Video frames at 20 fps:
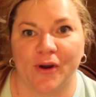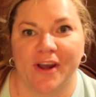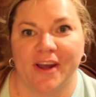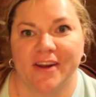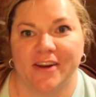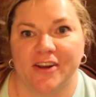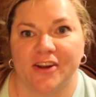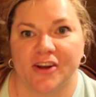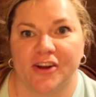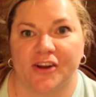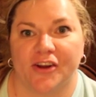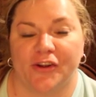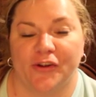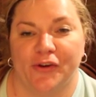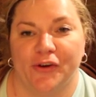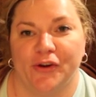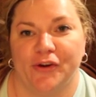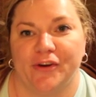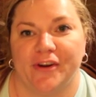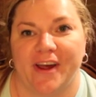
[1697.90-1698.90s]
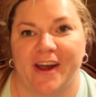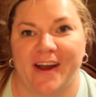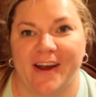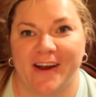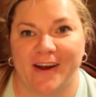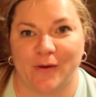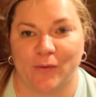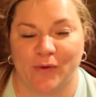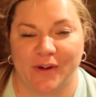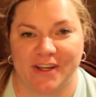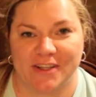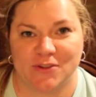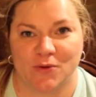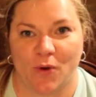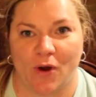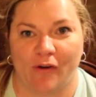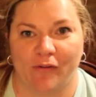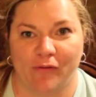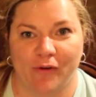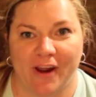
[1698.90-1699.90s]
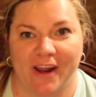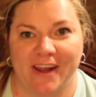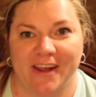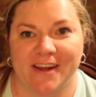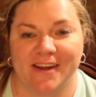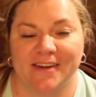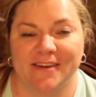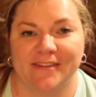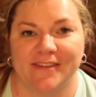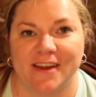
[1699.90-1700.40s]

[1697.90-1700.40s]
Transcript: ahead and conclude week 12 weigh-in.